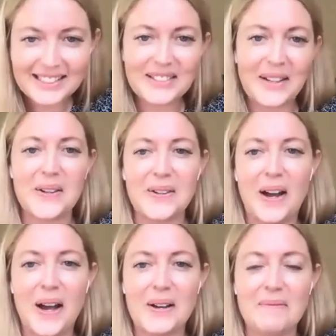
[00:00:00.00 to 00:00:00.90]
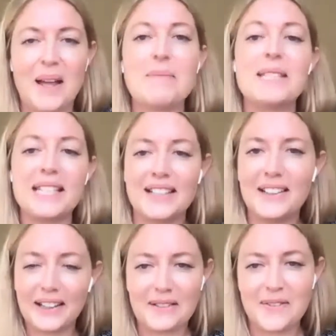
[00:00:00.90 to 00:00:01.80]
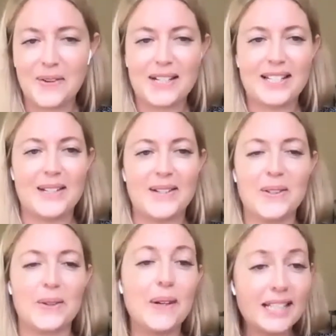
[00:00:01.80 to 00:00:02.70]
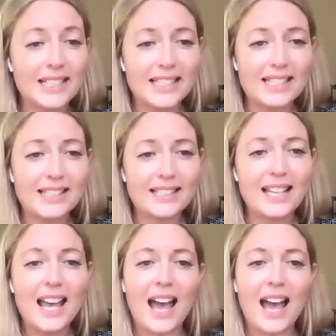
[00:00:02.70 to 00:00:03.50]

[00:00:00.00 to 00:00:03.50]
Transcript: So um, I'm particularly looking forward to the questions